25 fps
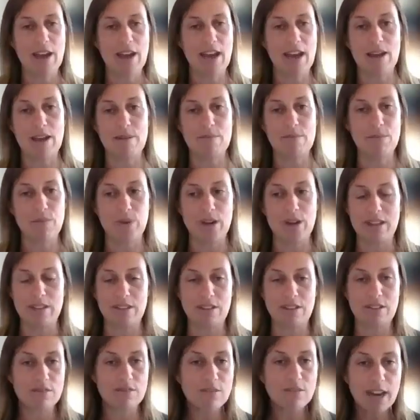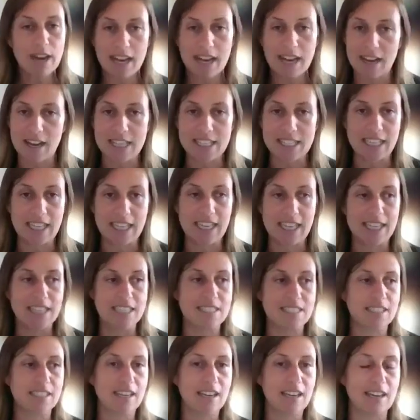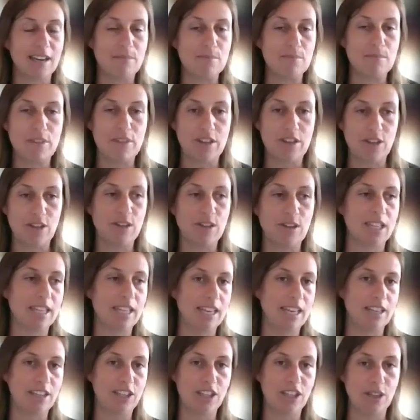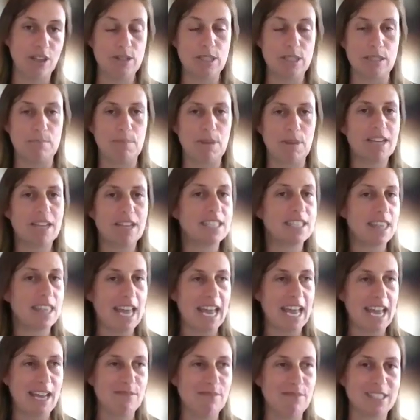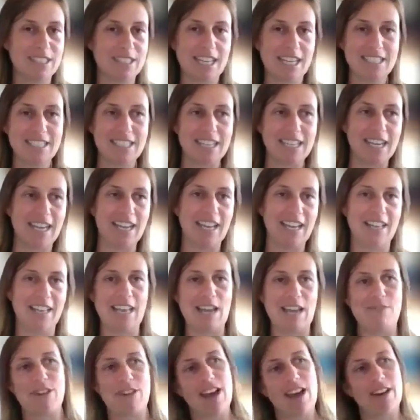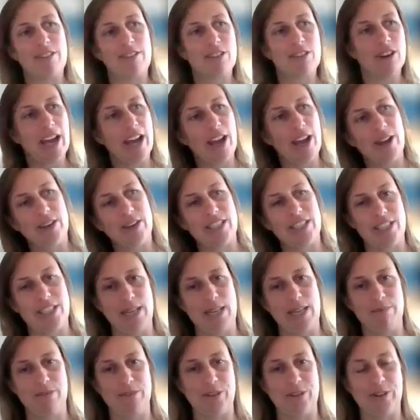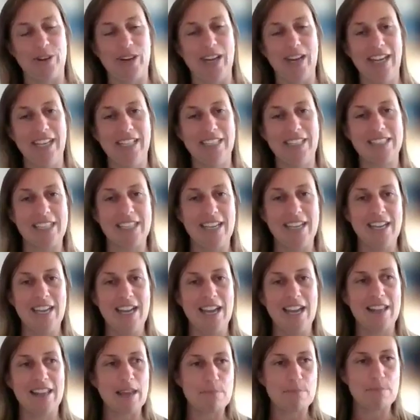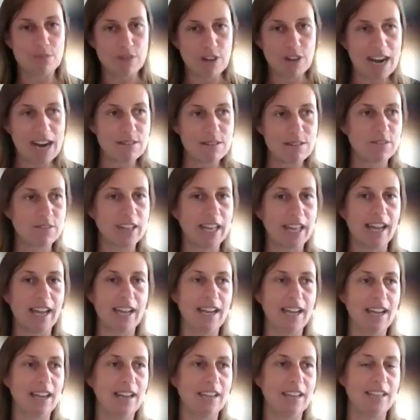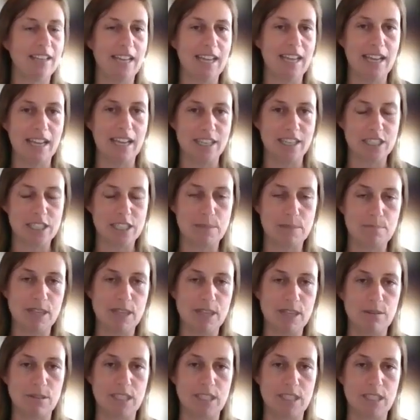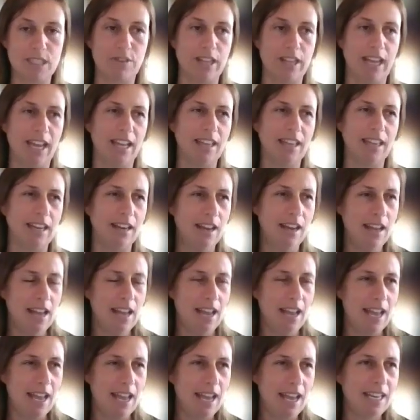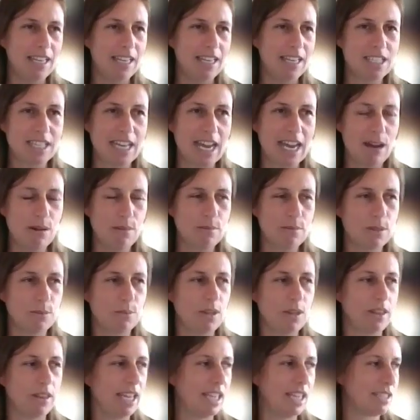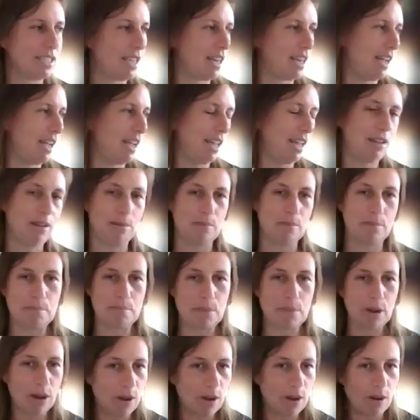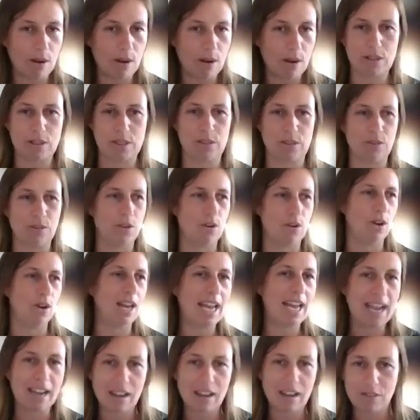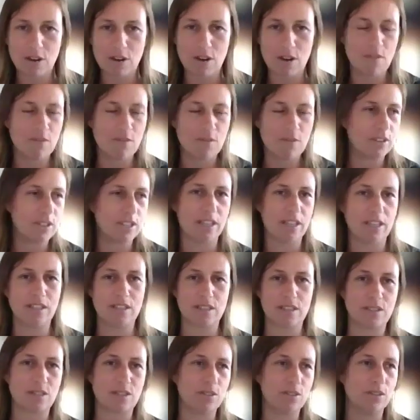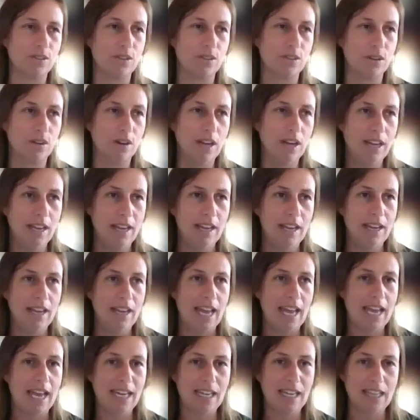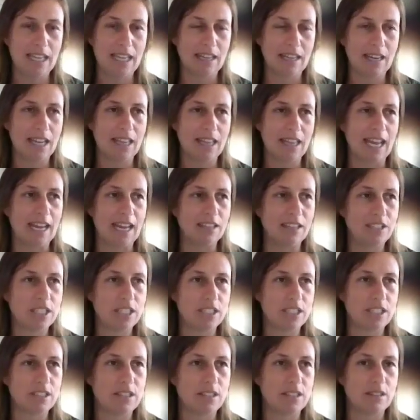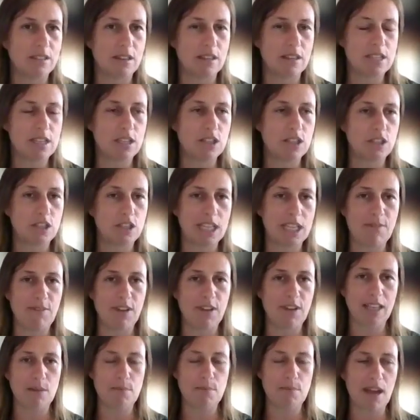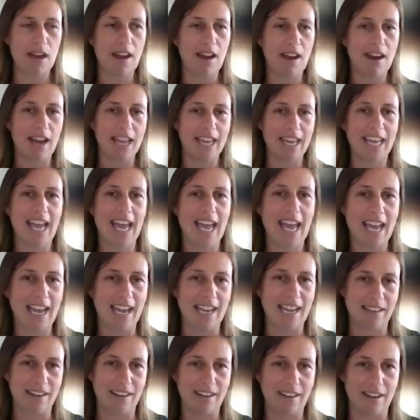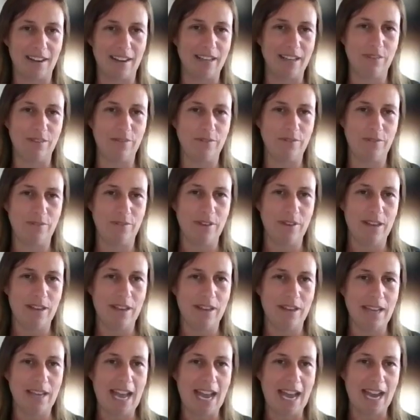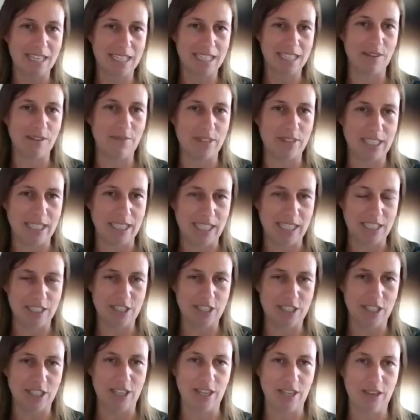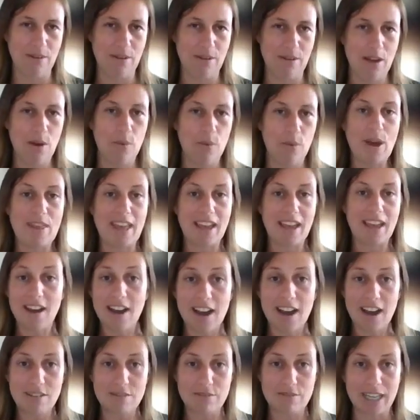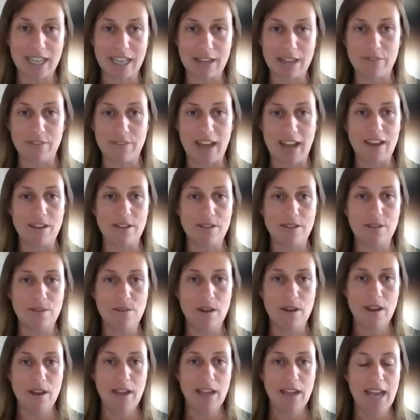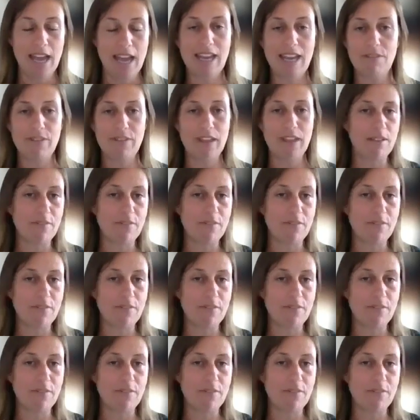with great ideas that you can then use. And because they've set it and they've kind of got ownership for it, they're proud of that. And it just builds everything. And it just helps with things like blocks or lack of confidence or anything like that. Just giving them an I can kind of activity to do where they can't really fail, and if